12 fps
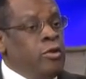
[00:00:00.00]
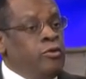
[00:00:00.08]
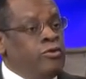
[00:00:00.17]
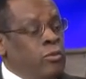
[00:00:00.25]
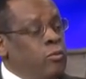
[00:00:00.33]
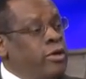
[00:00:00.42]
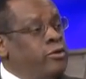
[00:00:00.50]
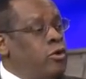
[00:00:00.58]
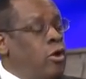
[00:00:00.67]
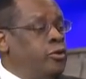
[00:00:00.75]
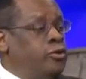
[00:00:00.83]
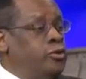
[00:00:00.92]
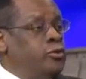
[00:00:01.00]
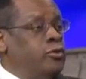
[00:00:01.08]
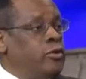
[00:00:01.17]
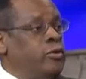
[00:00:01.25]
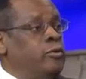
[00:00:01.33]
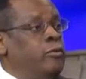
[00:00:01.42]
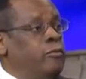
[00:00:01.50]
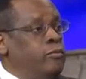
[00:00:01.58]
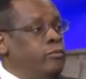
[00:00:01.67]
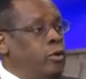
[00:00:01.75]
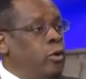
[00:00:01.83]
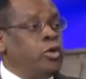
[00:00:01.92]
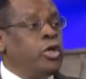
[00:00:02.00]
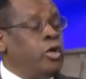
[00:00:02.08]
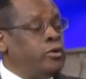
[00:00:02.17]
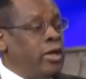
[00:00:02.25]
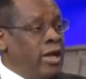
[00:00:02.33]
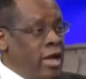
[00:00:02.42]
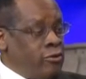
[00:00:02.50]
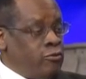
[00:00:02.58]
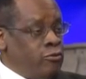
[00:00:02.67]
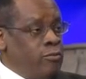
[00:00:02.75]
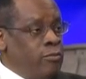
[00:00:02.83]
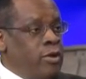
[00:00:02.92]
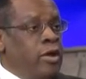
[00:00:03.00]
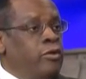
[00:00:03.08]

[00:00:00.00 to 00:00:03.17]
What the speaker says: someone has gone to the quote-unquote classroom.